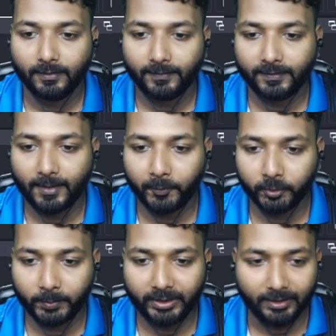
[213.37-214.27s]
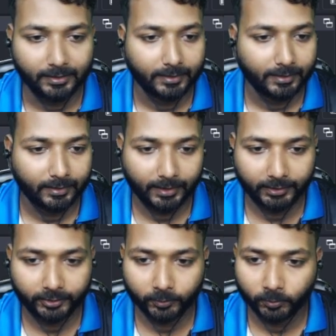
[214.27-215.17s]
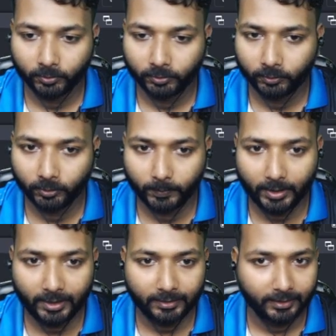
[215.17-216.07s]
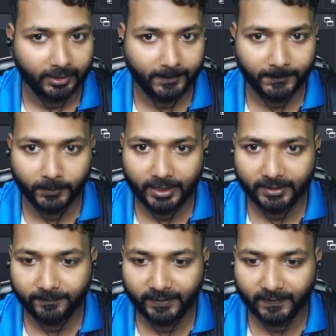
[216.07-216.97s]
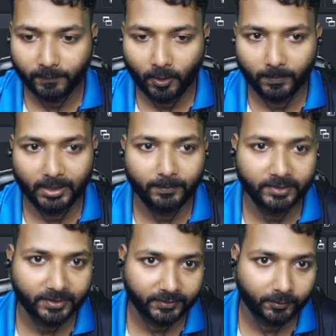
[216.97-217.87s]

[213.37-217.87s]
support me. Thank you. Goodbye. If you any face problem, just